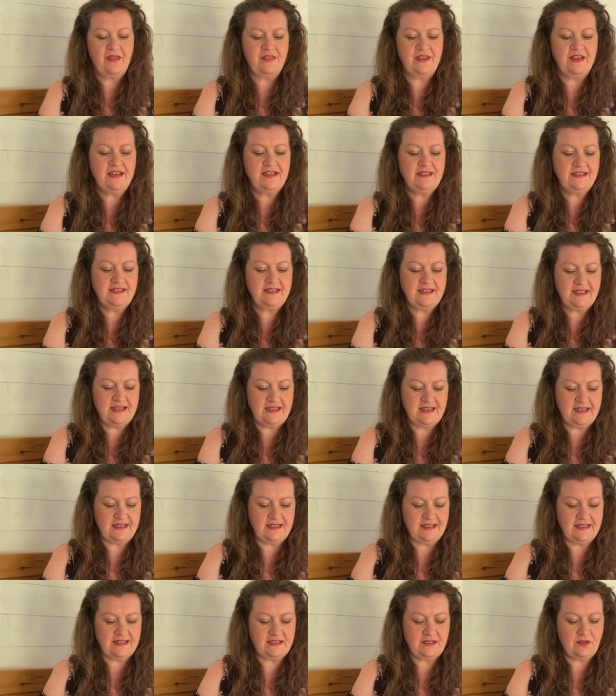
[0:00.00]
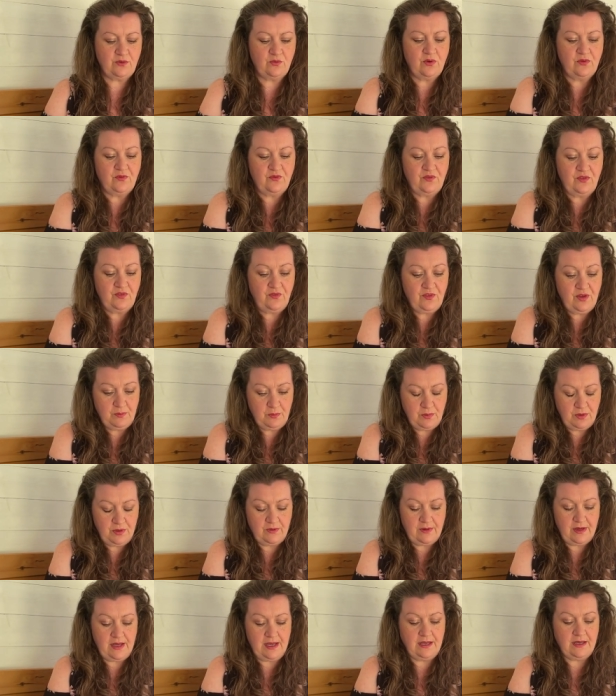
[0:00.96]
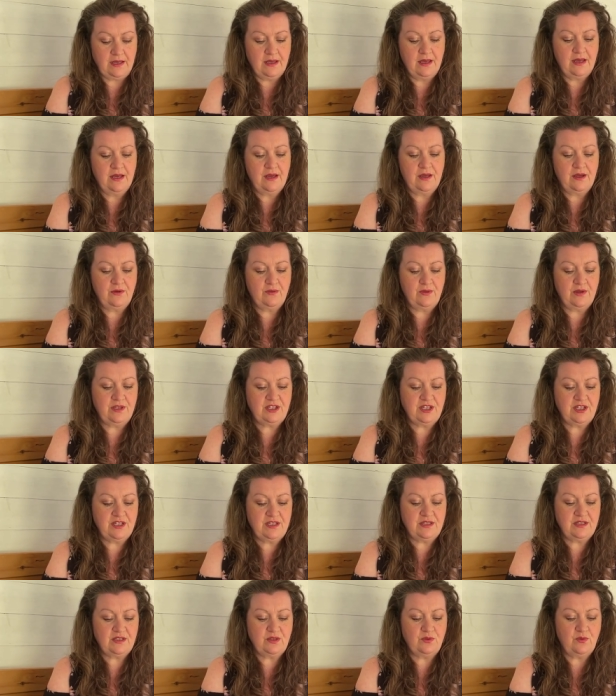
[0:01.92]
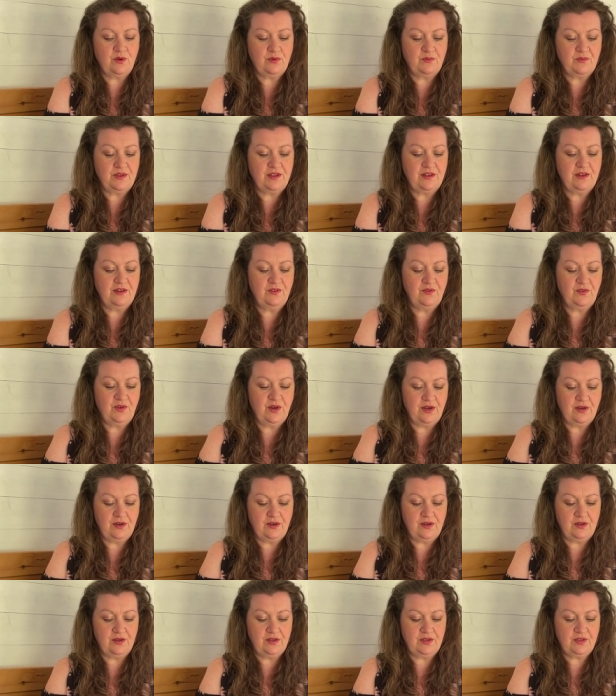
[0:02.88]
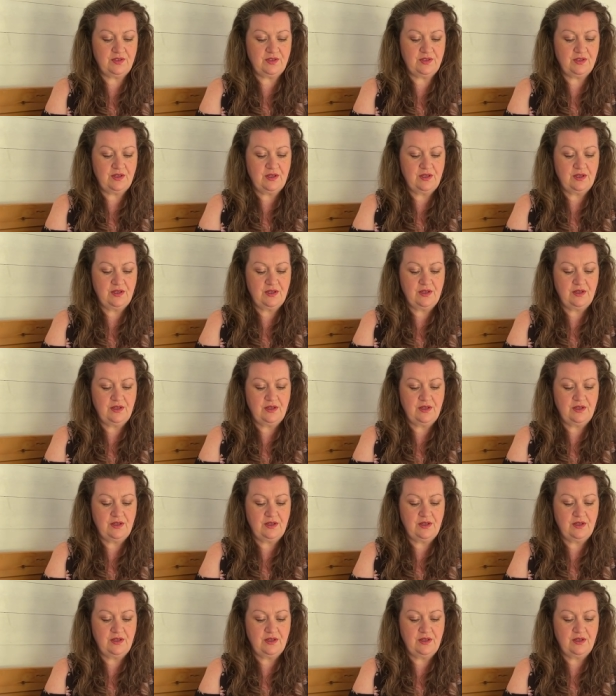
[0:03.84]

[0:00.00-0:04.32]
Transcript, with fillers: this is the one for February which is the one with the love hearts